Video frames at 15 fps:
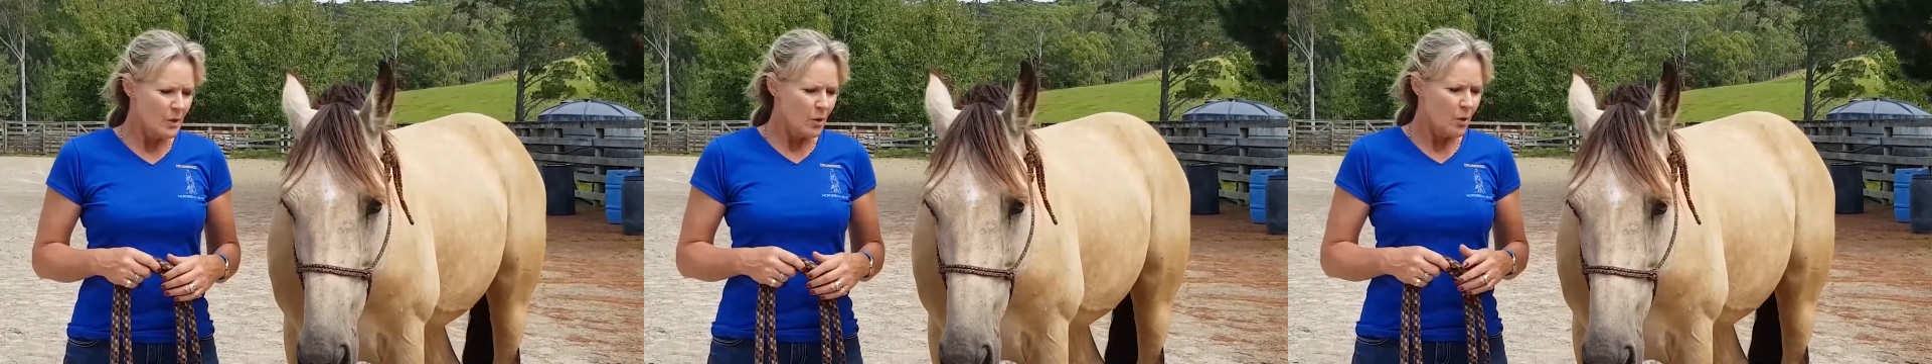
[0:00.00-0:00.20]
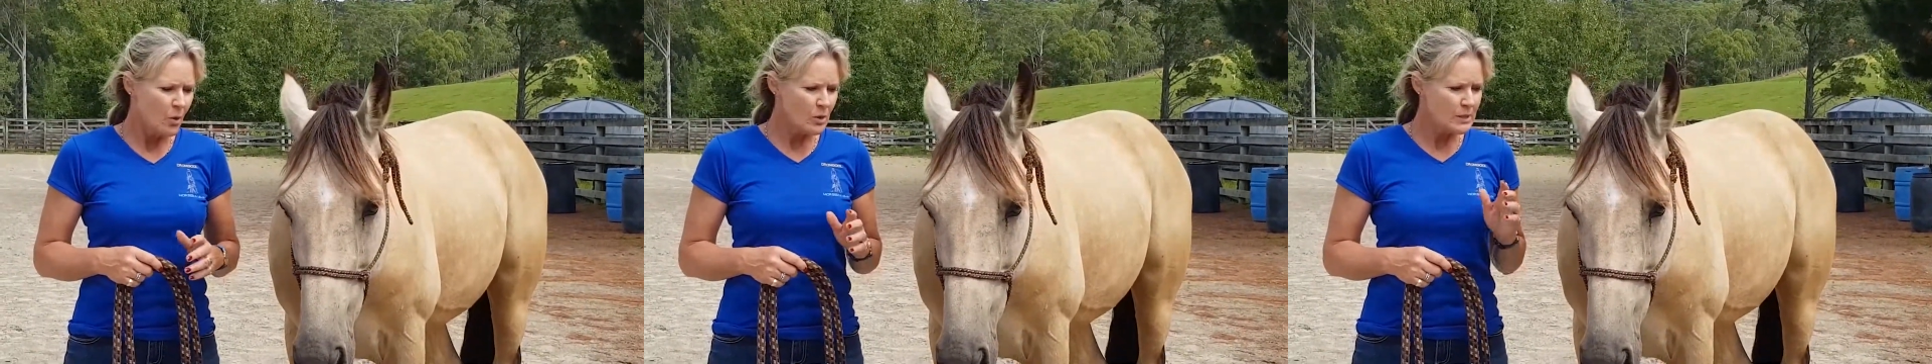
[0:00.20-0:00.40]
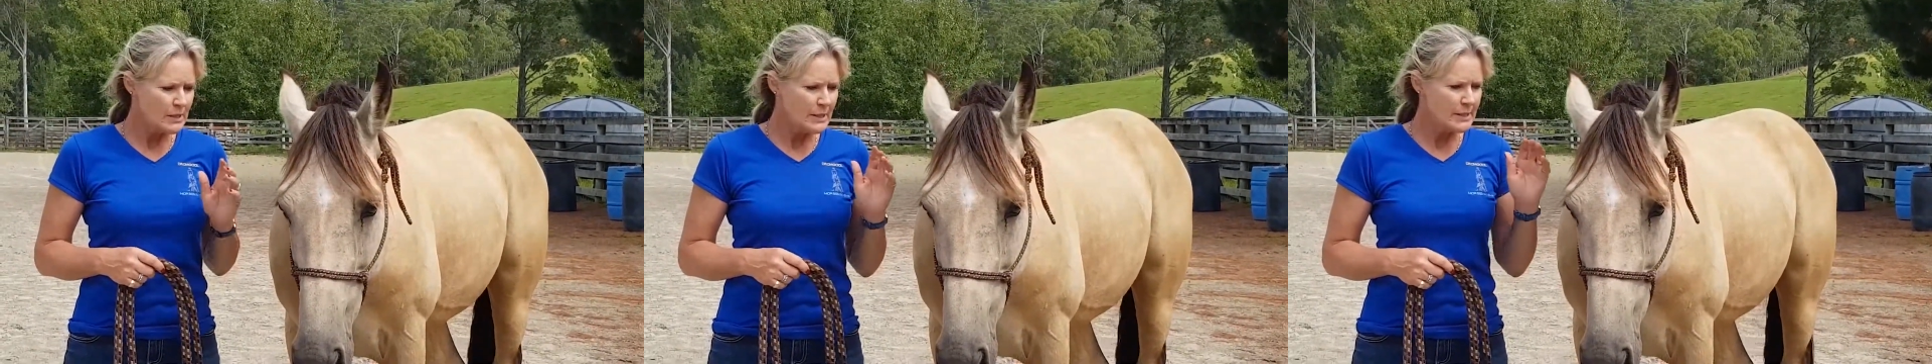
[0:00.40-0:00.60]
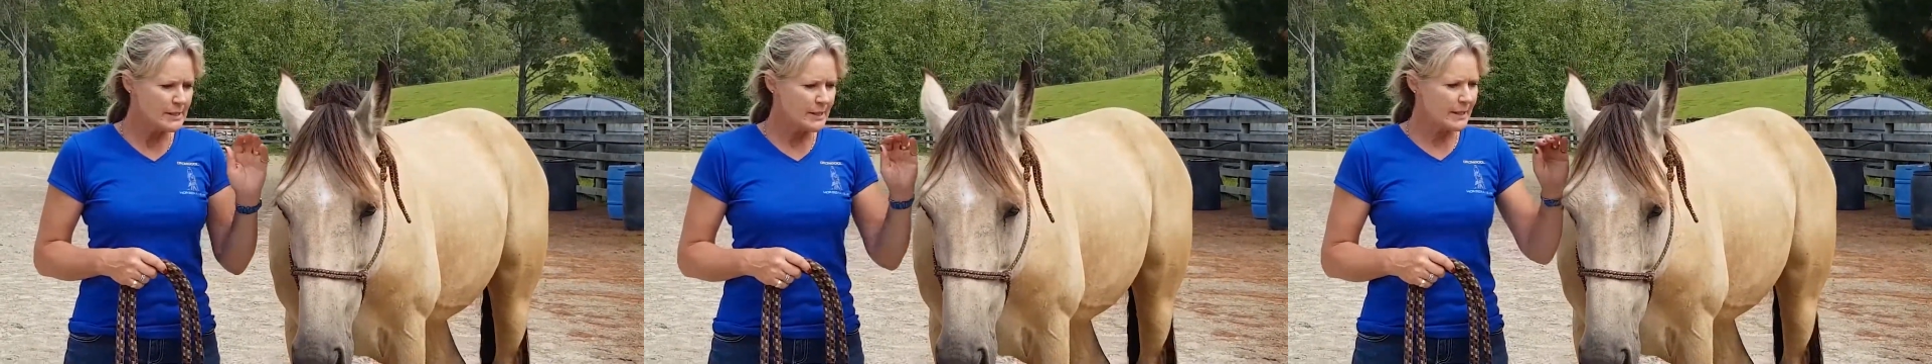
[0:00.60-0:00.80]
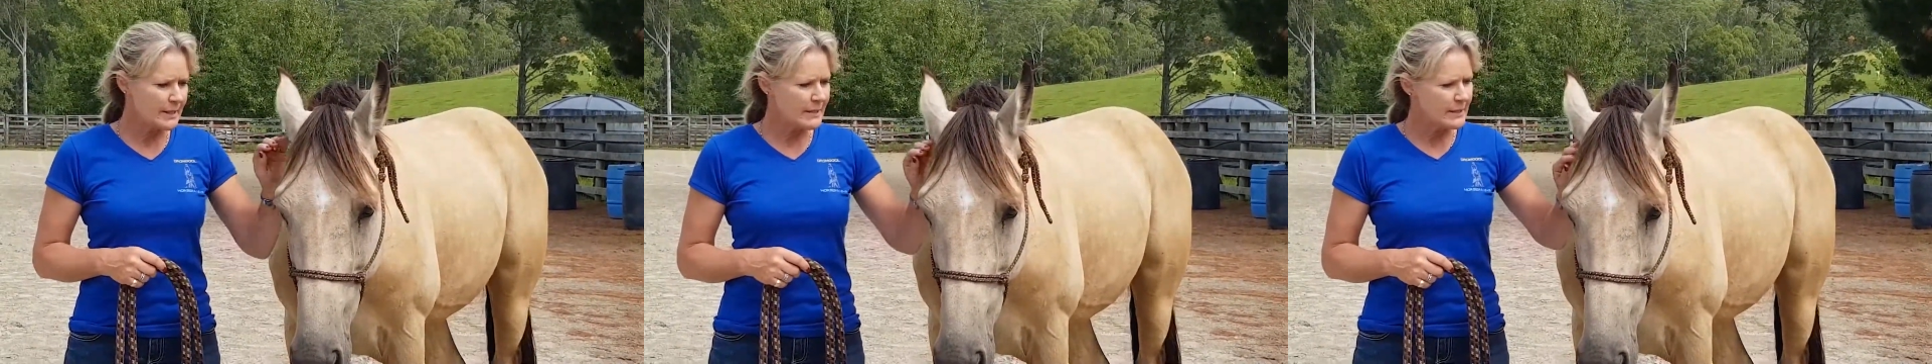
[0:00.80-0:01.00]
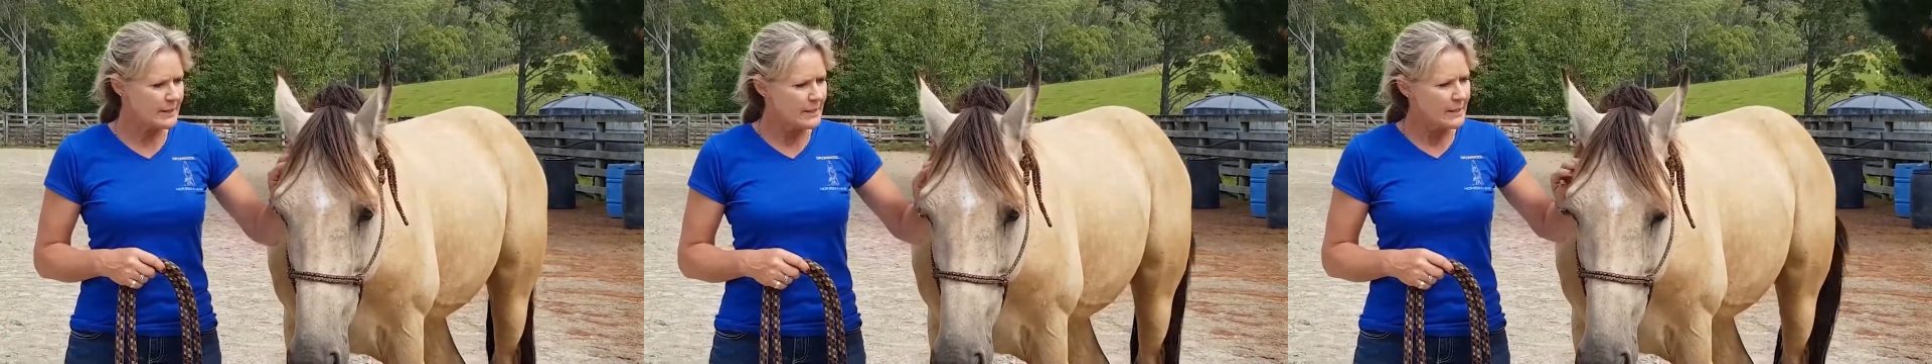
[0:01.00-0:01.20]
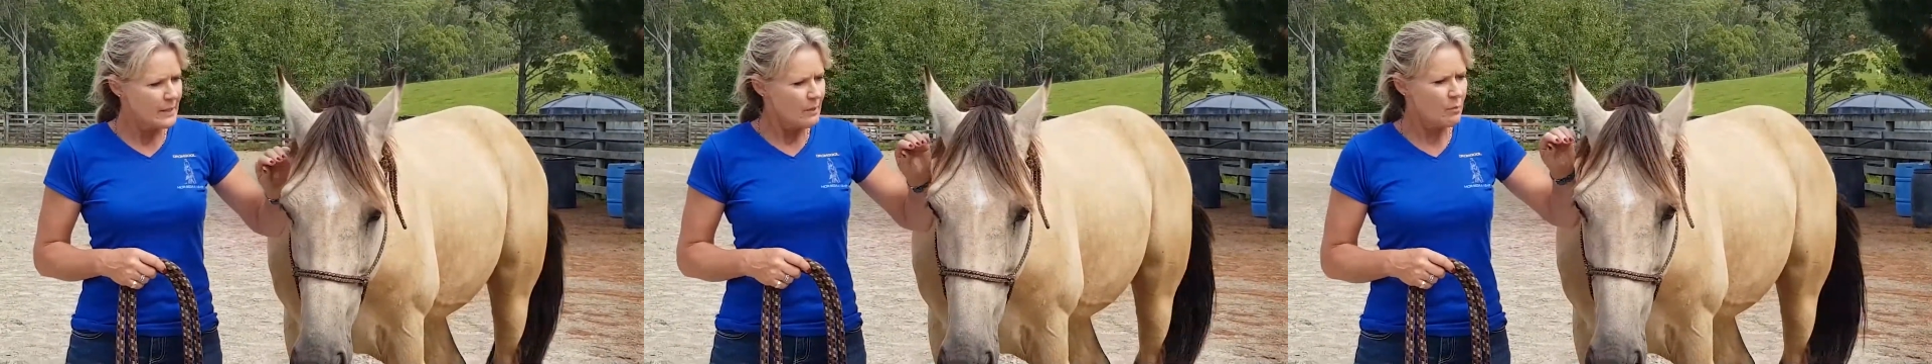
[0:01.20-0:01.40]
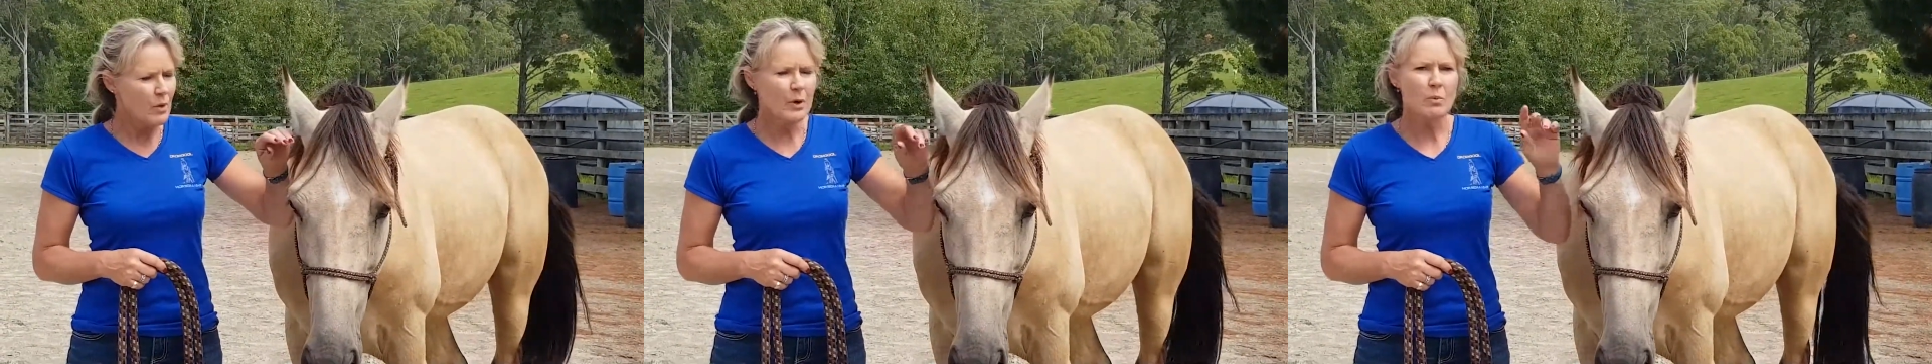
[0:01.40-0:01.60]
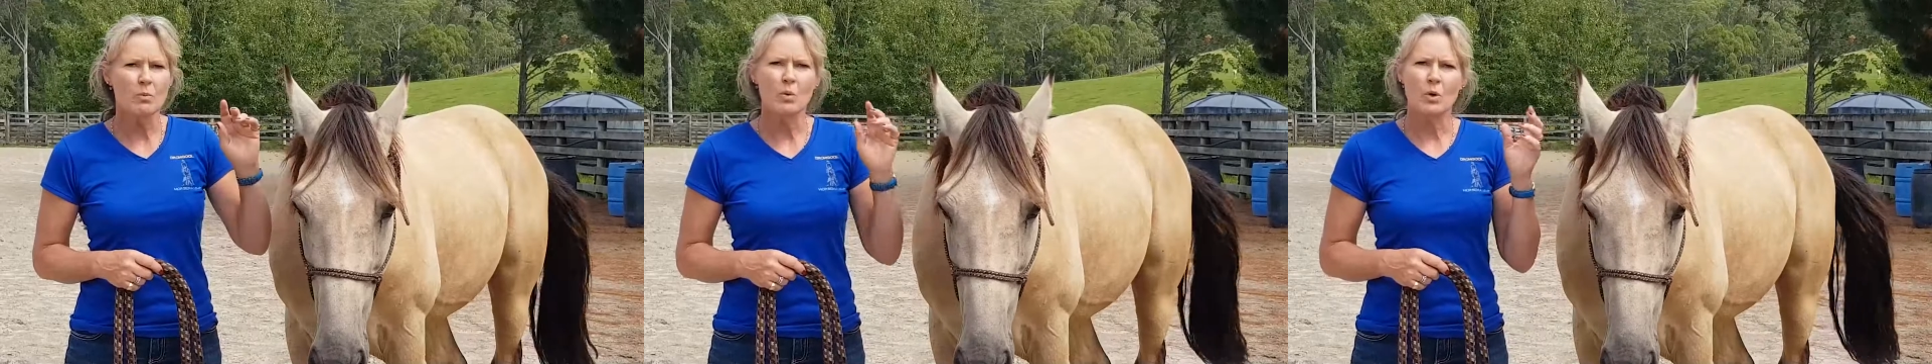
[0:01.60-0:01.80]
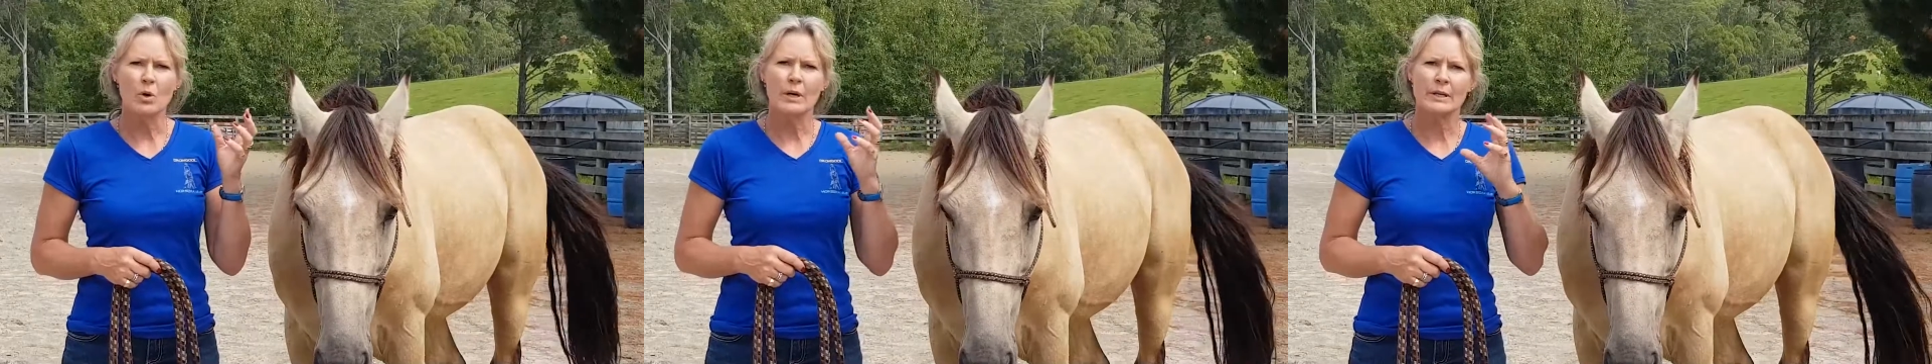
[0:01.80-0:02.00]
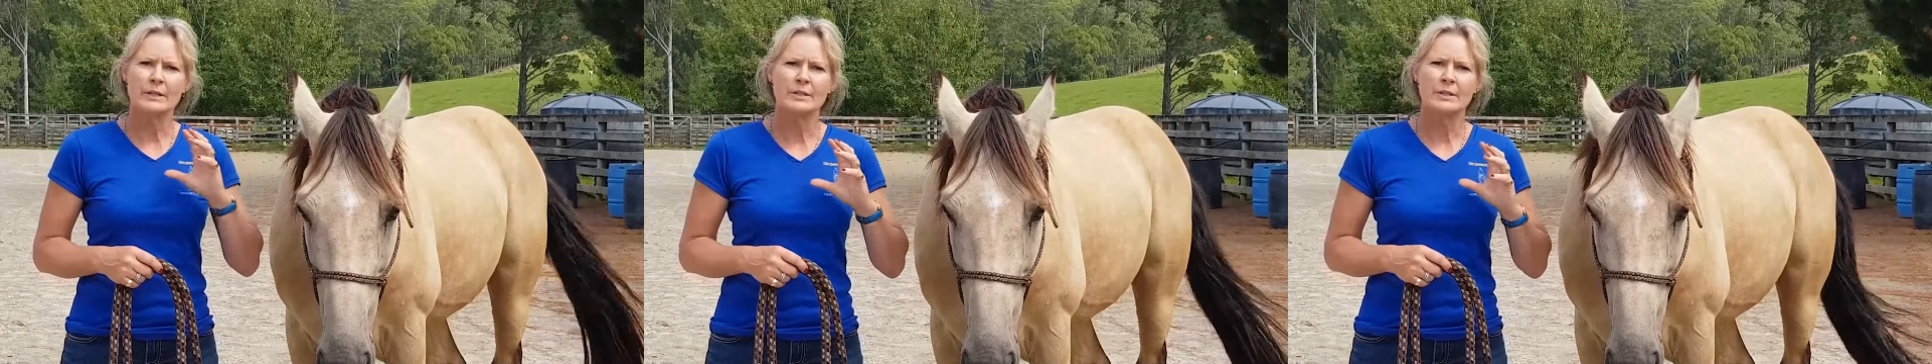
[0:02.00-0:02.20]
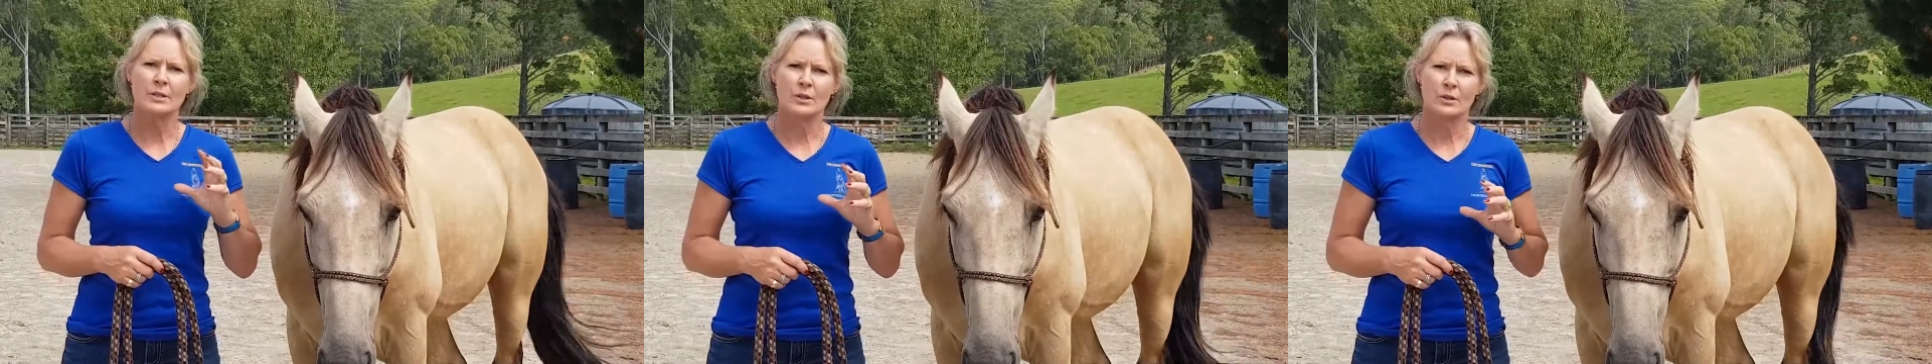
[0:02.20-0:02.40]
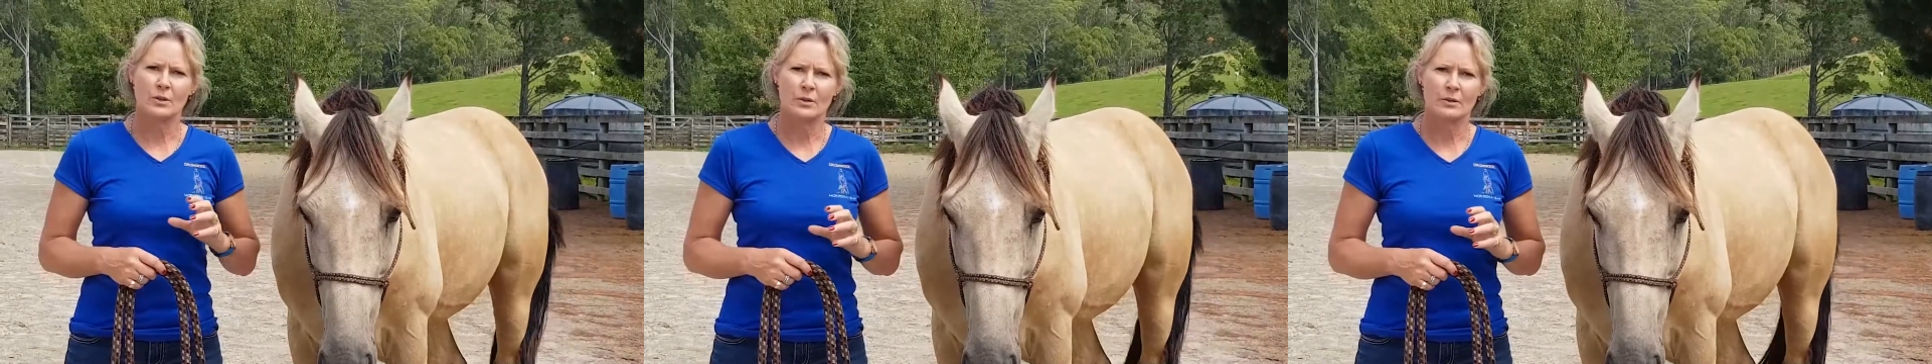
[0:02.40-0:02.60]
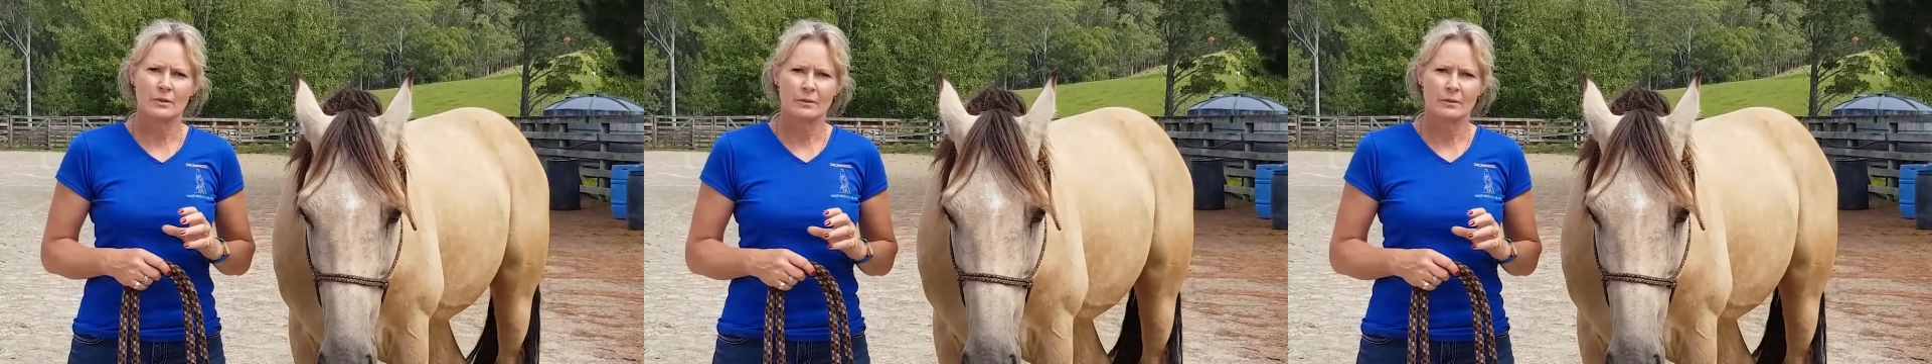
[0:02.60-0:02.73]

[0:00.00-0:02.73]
horses that want to walk into you,